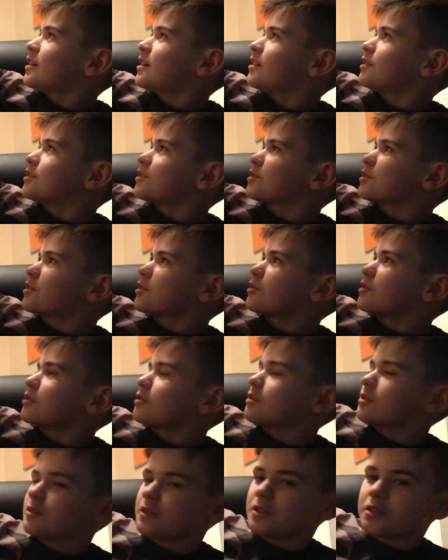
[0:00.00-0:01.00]
Underscore. Well,
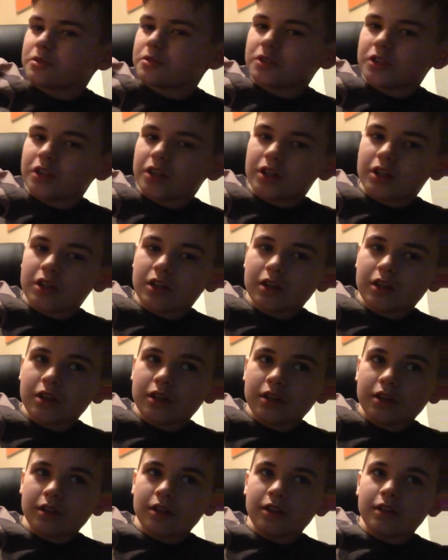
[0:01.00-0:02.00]
no, no, it's
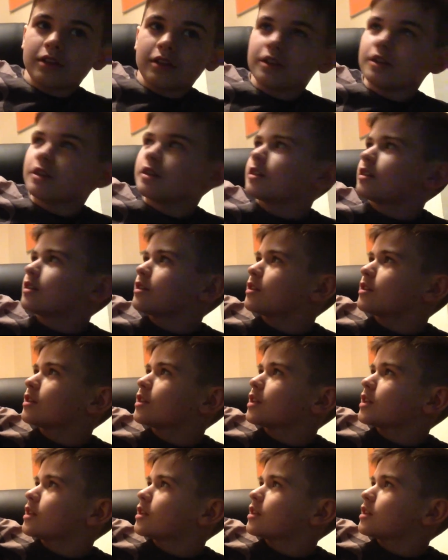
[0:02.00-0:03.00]
not. Wait,
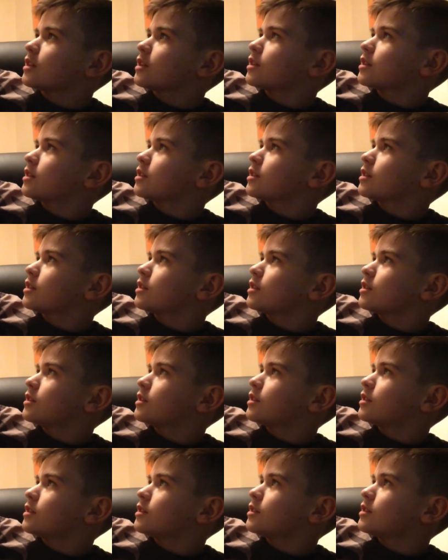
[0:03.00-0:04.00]
well, that one as well.
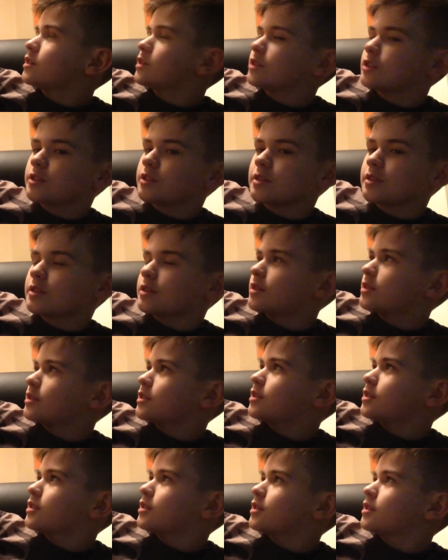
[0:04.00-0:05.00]

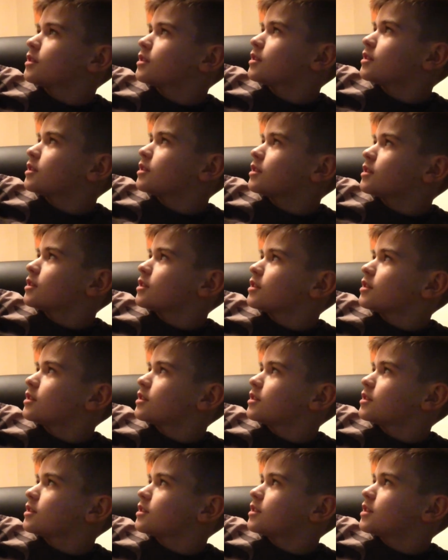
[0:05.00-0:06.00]
TJ Trampolini.
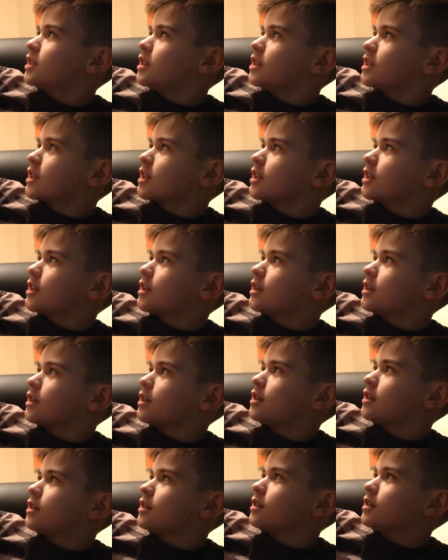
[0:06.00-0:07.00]
Is it?
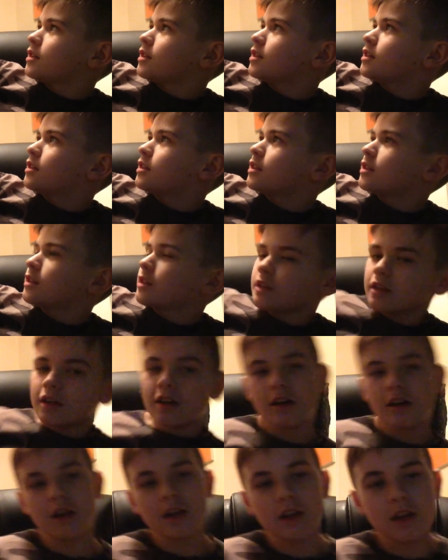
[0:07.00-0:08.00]
Yeah.
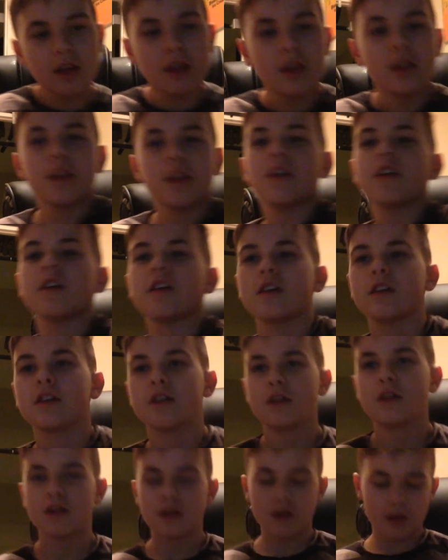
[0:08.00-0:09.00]
Okay.
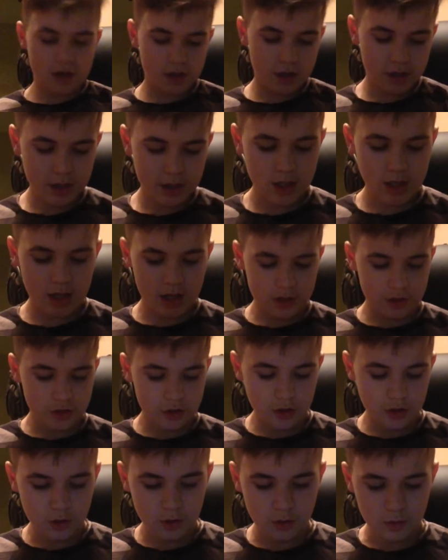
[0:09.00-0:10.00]
Uh, yeah.
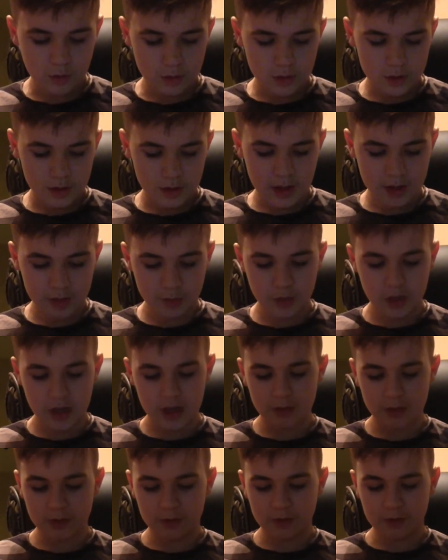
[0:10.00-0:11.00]
So that's what I
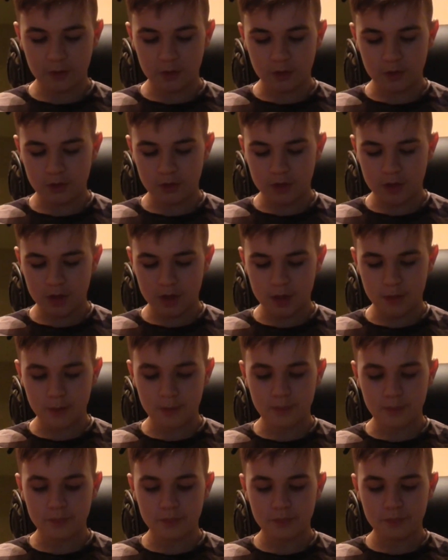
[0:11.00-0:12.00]
had my phone.
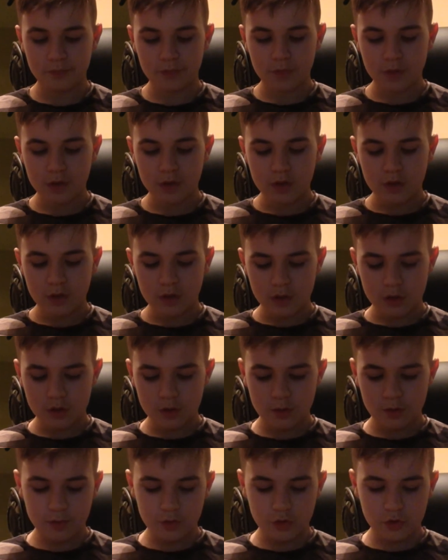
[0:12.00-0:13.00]
Um,
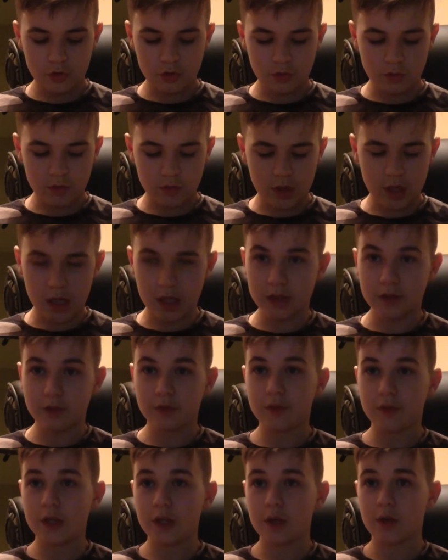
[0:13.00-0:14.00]
hope you liked the
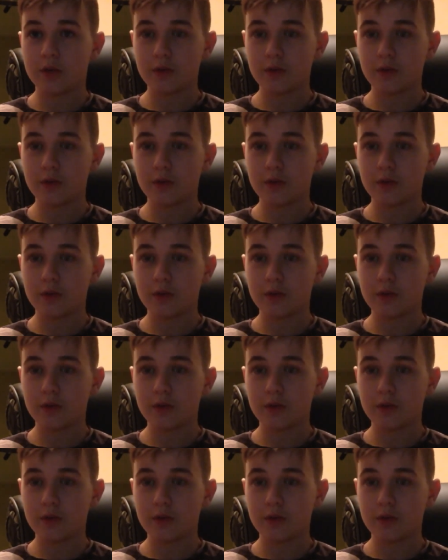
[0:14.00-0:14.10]
video.